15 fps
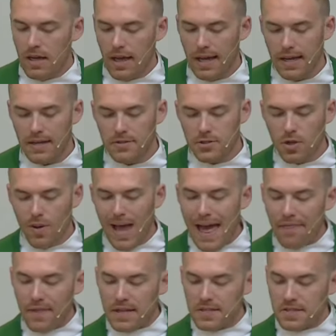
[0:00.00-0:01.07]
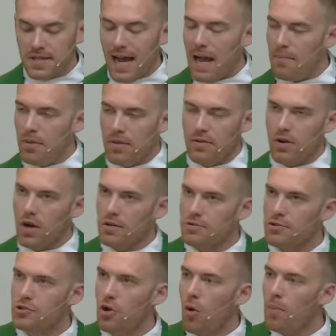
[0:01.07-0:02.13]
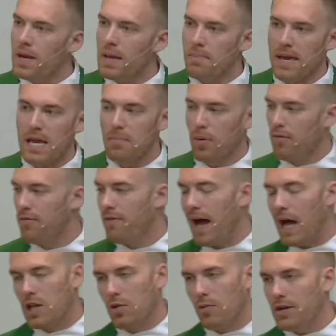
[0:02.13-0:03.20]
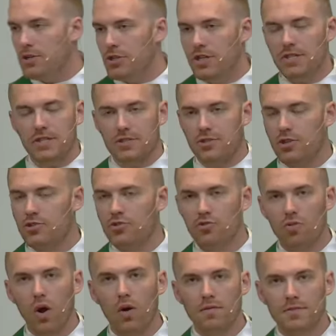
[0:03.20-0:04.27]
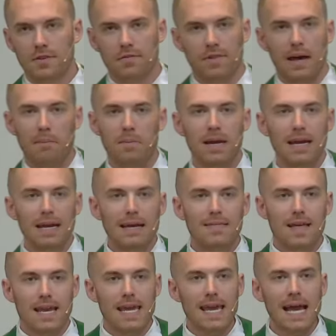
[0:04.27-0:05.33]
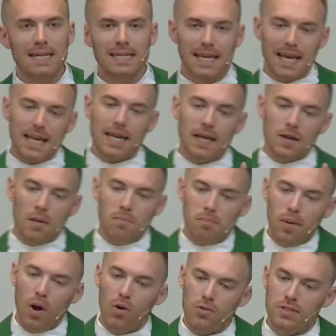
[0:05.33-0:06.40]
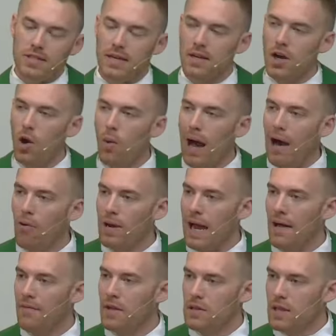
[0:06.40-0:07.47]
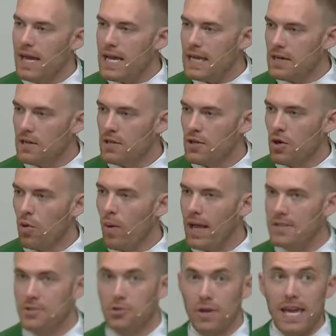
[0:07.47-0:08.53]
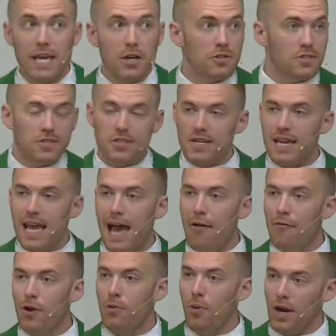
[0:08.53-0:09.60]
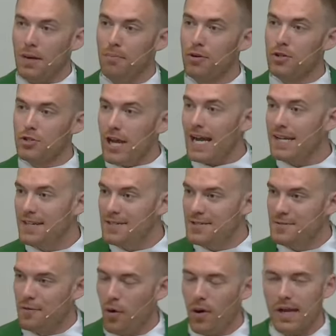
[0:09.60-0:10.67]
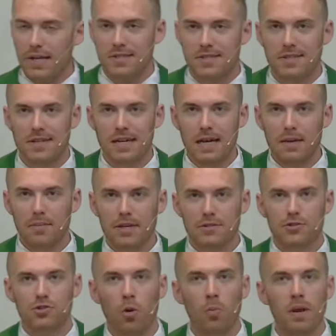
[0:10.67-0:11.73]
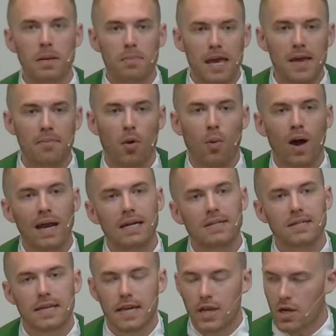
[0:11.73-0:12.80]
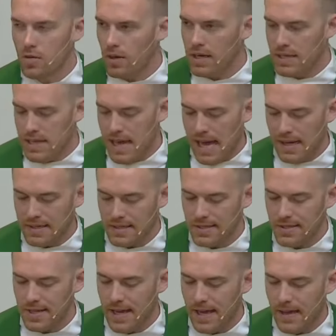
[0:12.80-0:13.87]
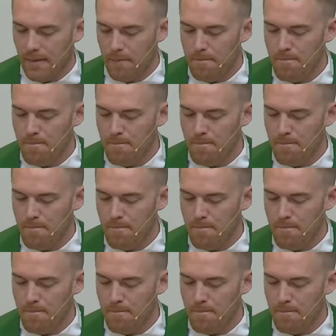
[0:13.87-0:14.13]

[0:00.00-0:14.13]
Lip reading: And so at this time, there are so many people following Jesus, just droves of them, that he had to get in a boat and go out on the lake a little way so he could see everyone and project his voice, because so many people wanted to hear what he had to say.